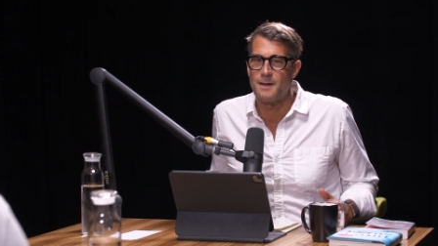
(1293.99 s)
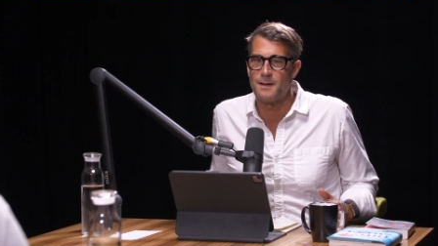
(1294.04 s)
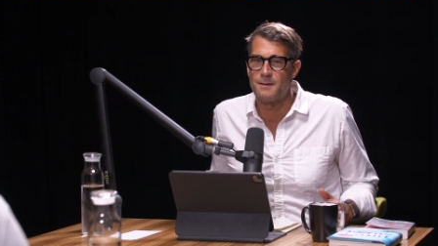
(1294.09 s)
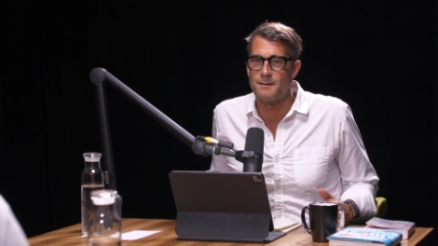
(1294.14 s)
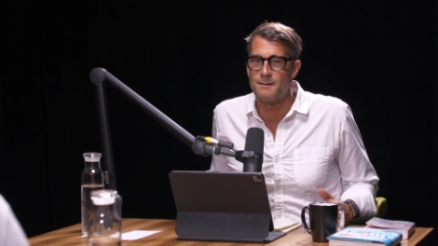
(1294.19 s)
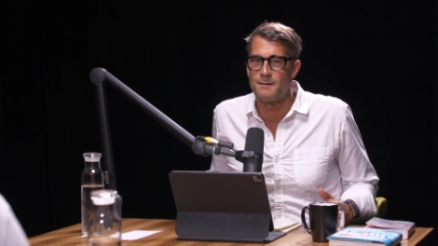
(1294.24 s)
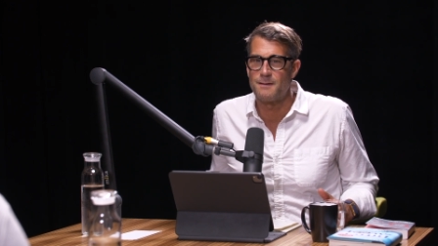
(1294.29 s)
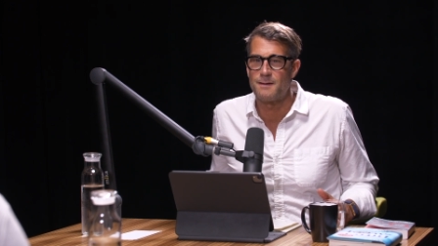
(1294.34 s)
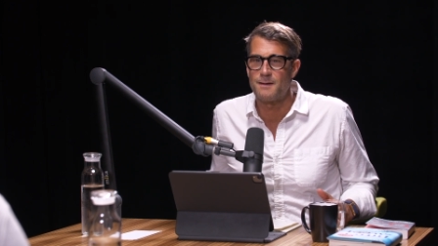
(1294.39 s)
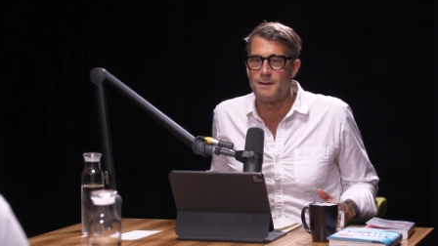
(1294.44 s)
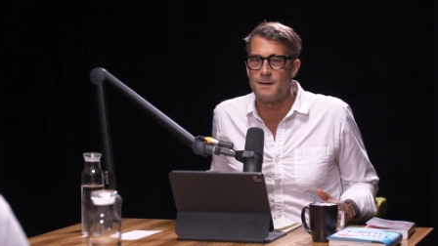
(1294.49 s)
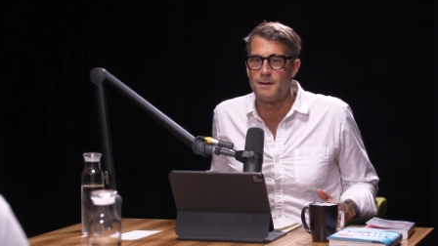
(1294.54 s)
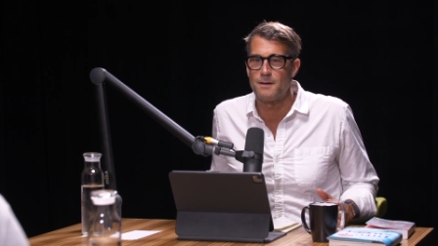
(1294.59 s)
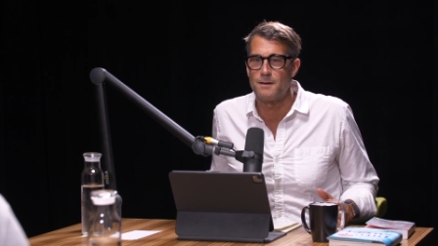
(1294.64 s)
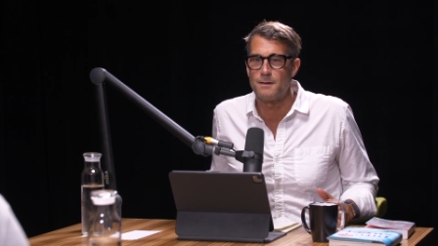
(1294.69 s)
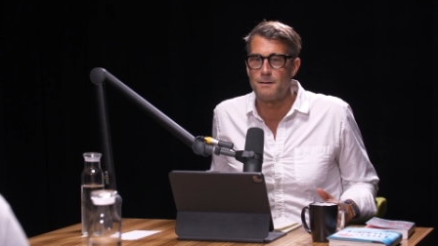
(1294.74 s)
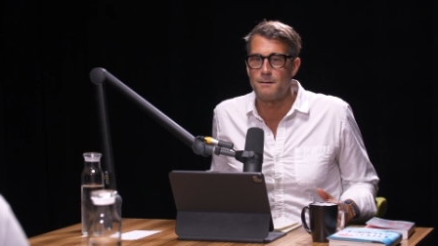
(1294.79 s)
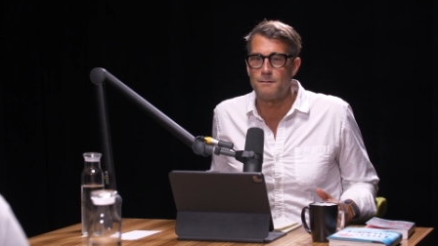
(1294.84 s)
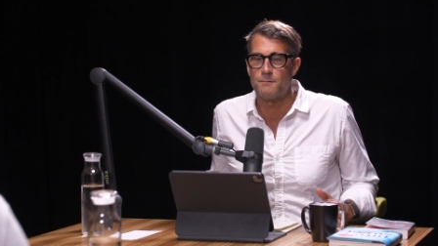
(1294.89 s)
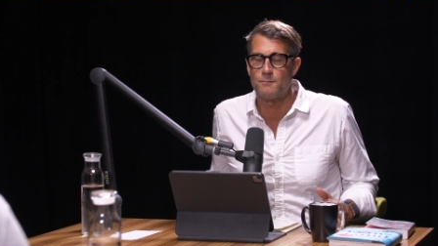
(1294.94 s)
and
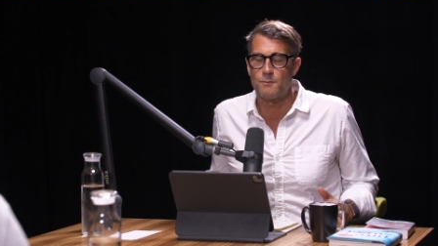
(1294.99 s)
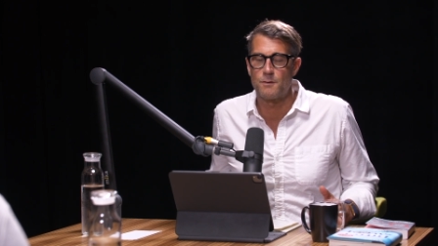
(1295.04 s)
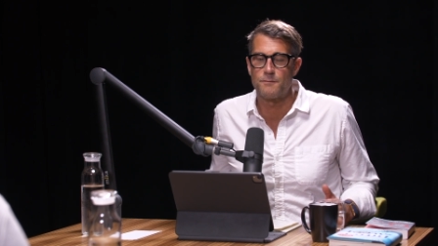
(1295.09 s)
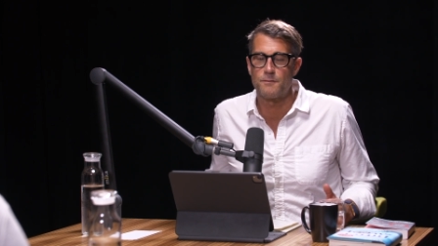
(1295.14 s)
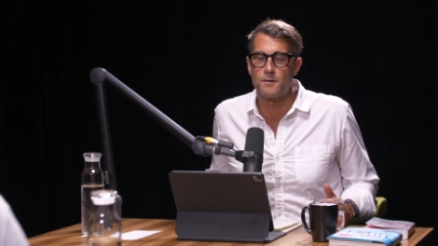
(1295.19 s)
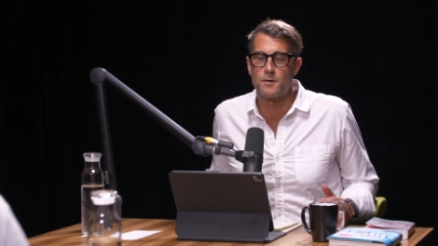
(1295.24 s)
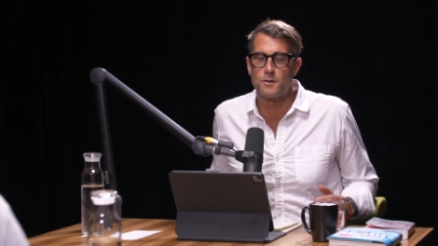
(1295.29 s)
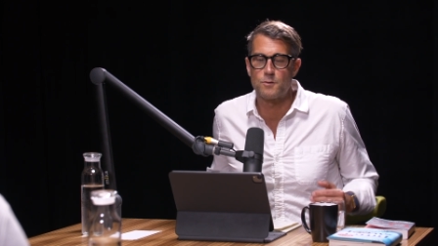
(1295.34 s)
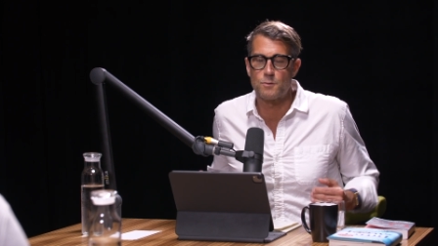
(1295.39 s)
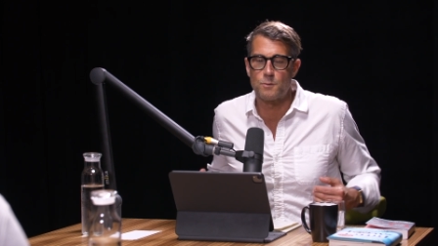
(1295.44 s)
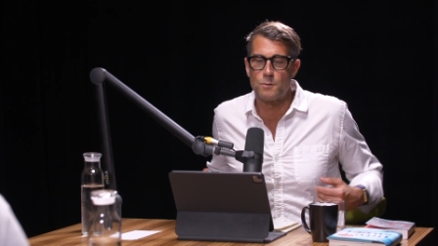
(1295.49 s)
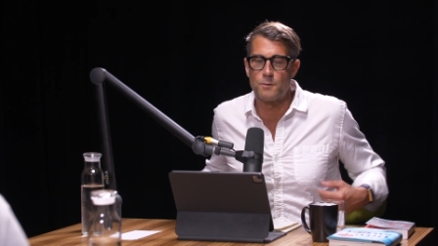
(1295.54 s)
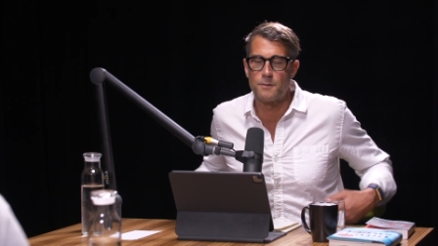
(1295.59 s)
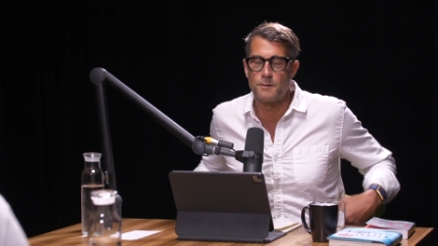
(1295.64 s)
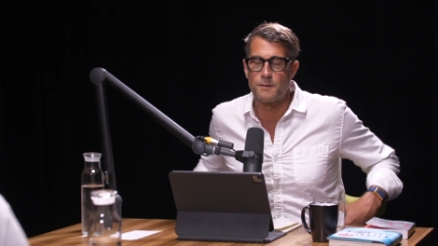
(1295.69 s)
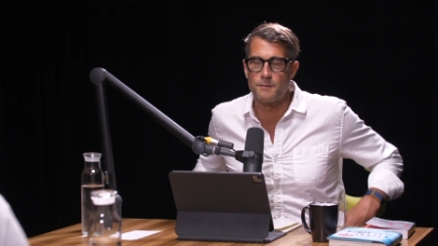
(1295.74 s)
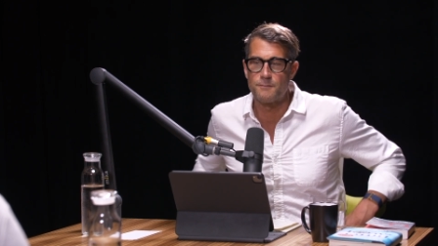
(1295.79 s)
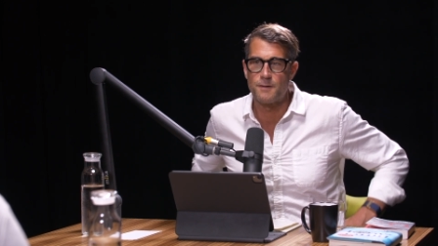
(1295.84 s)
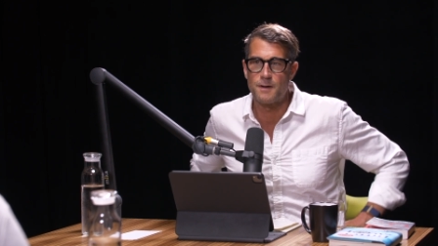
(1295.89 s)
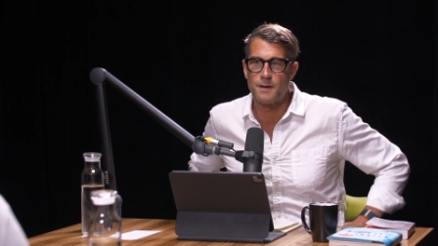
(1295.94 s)
can sort of control
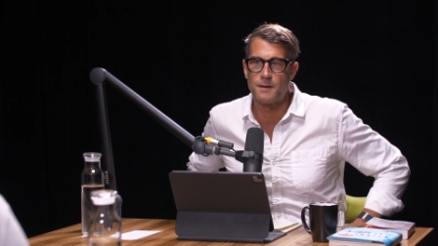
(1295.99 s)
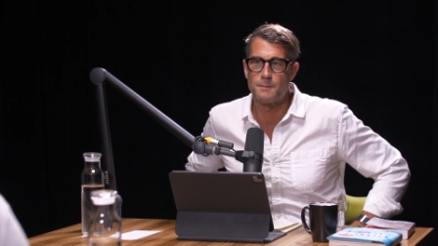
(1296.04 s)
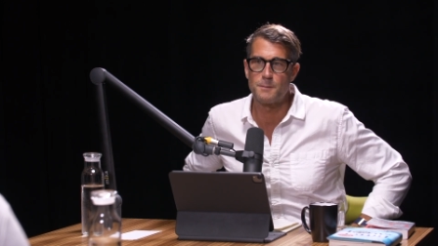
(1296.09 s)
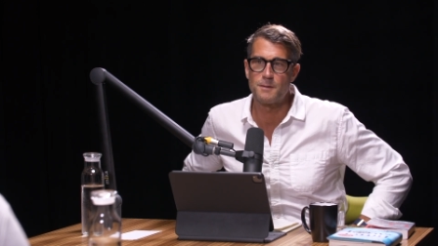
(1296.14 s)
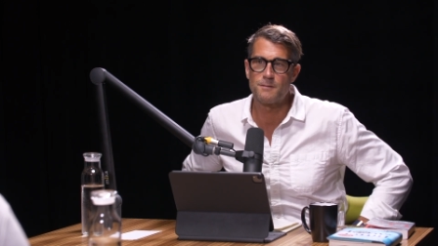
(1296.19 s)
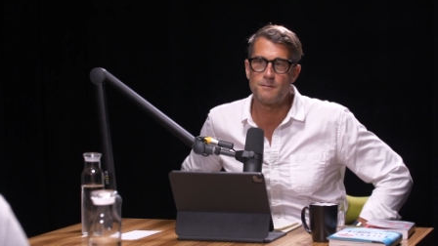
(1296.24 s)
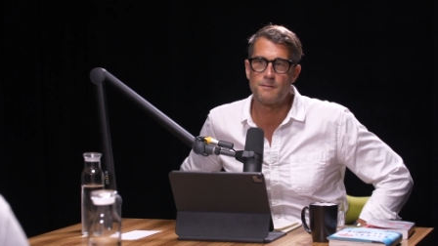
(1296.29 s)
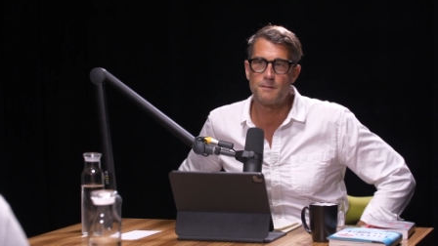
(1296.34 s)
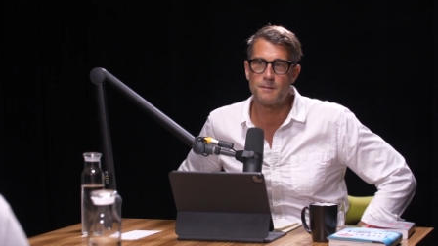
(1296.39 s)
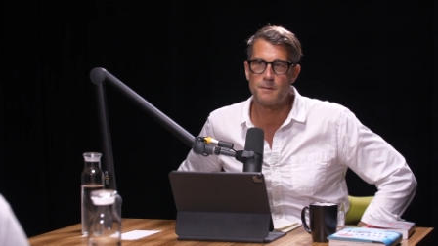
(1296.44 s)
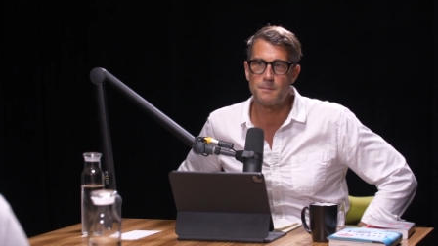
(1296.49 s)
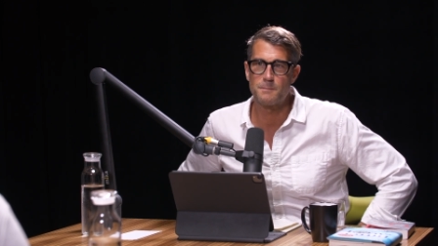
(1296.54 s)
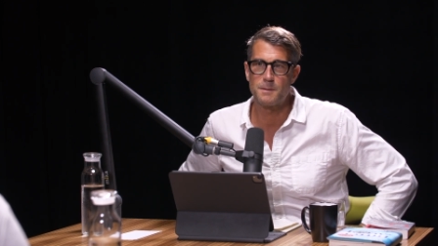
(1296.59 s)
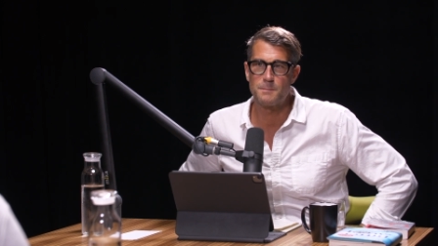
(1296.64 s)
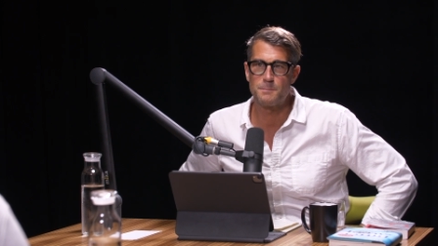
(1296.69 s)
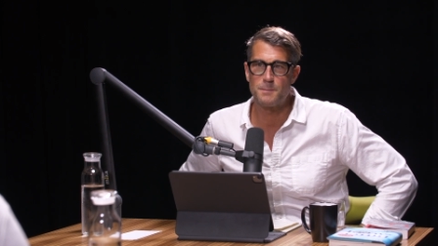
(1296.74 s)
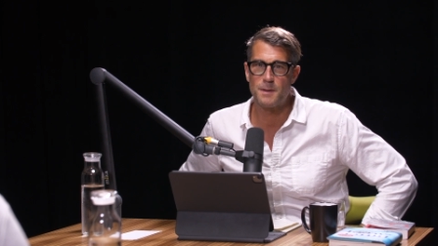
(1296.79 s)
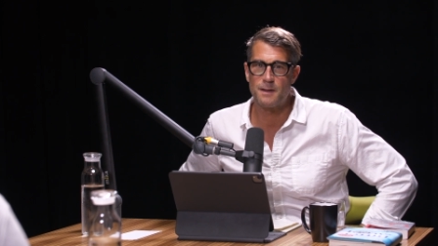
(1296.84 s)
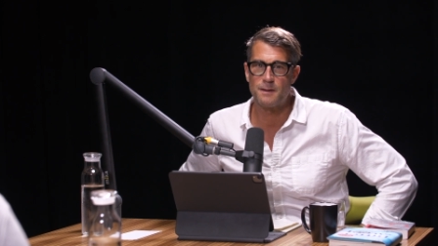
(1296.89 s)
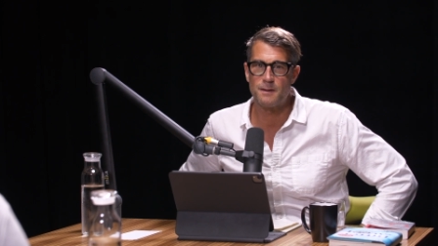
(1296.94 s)
their environments a little
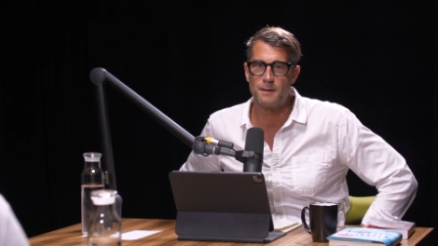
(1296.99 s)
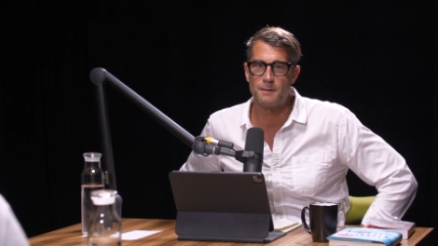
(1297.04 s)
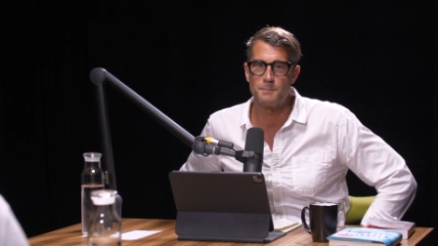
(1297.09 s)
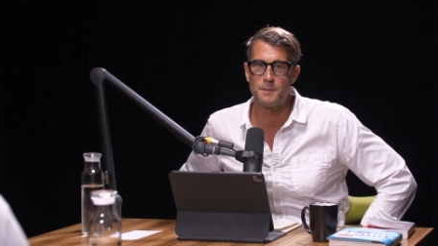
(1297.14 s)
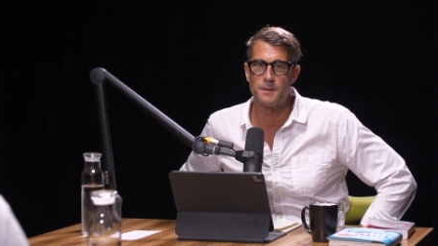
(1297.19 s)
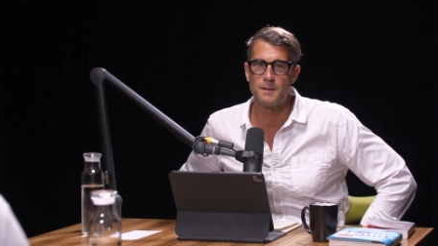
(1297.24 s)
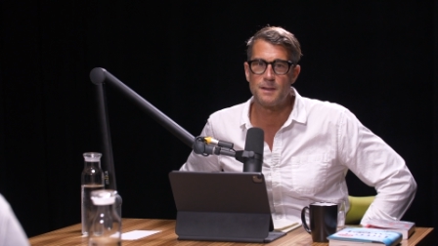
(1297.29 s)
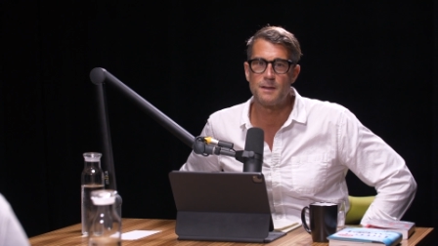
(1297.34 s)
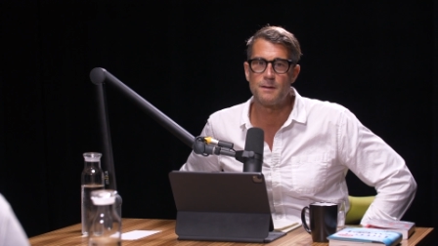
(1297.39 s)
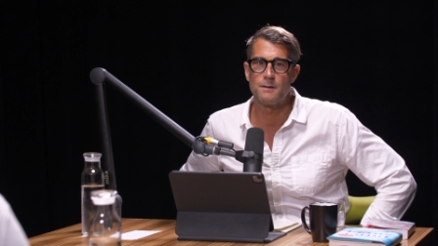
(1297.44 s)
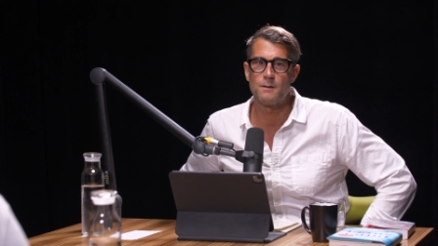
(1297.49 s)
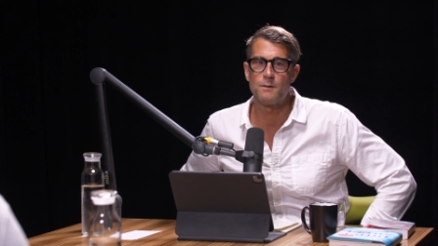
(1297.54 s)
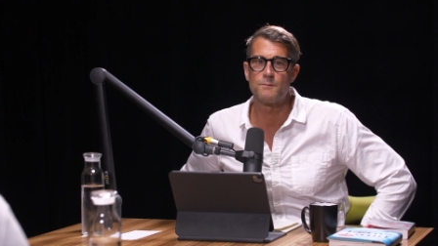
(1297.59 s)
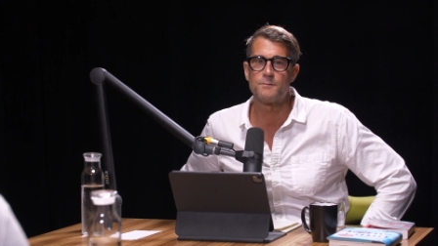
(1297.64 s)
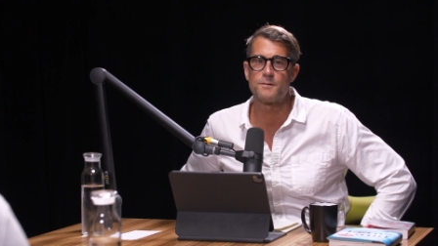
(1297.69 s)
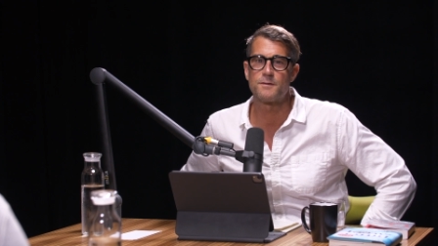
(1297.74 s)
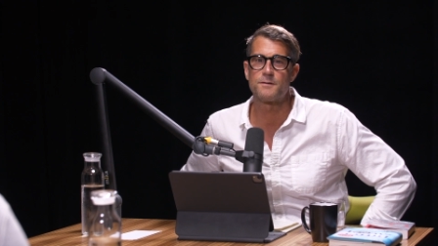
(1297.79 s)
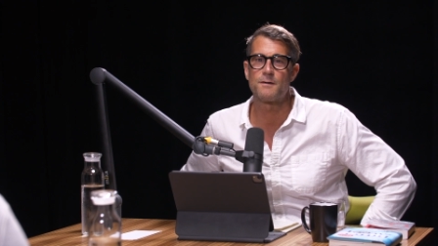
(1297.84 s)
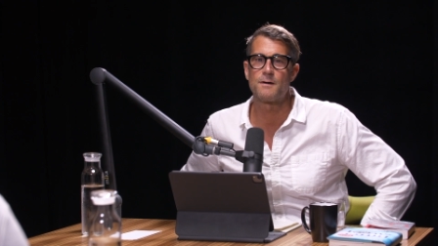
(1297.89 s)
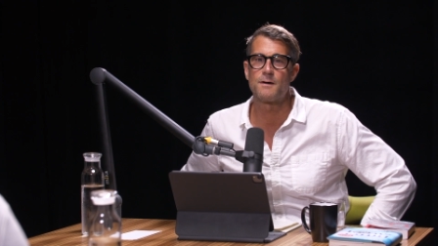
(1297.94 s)
bit better. But then
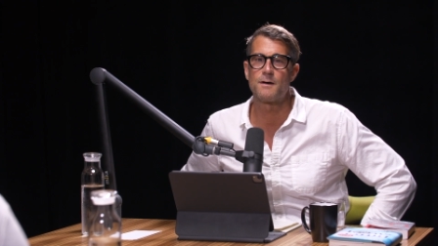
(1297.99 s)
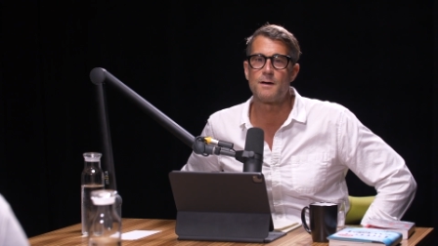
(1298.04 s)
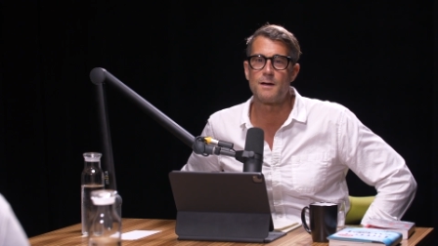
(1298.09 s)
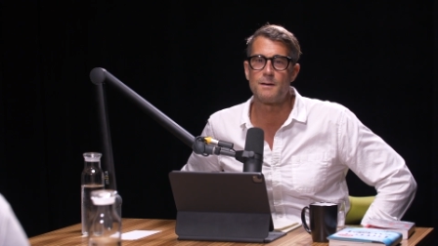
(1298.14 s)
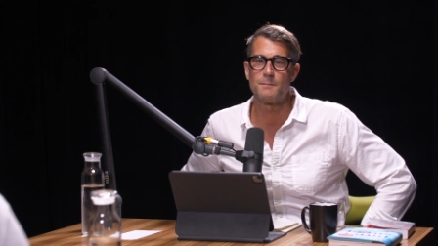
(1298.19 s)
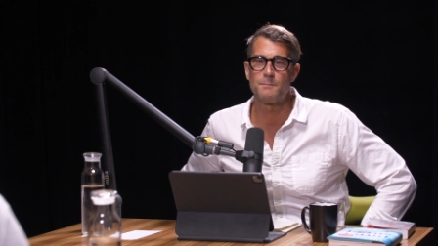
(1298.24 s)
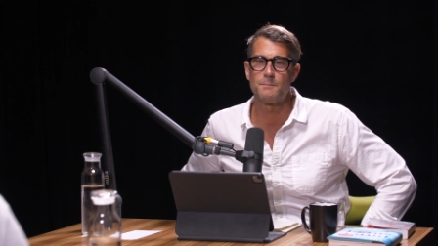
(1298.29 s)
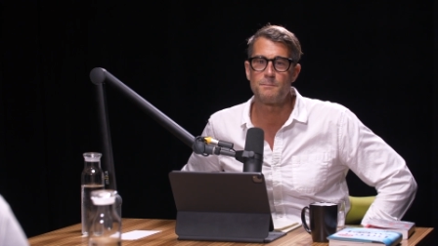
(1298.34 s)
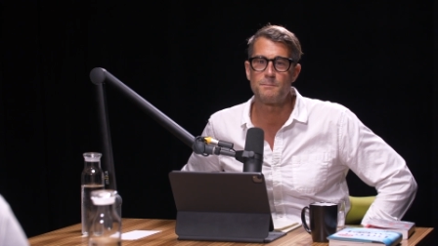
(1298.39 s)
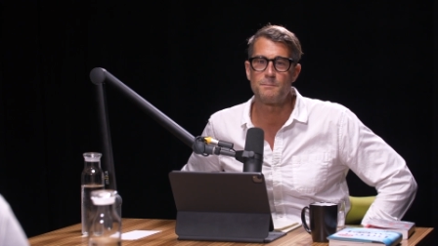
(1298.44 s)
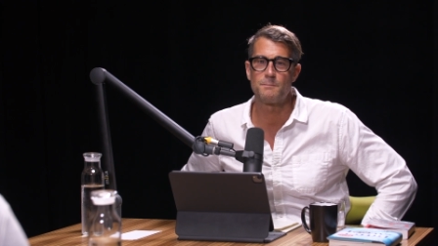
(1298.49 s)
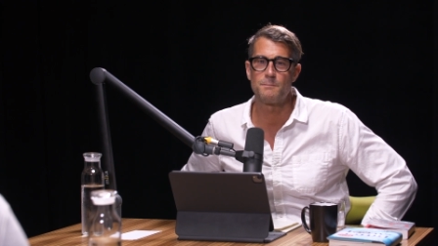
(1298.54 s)
over time,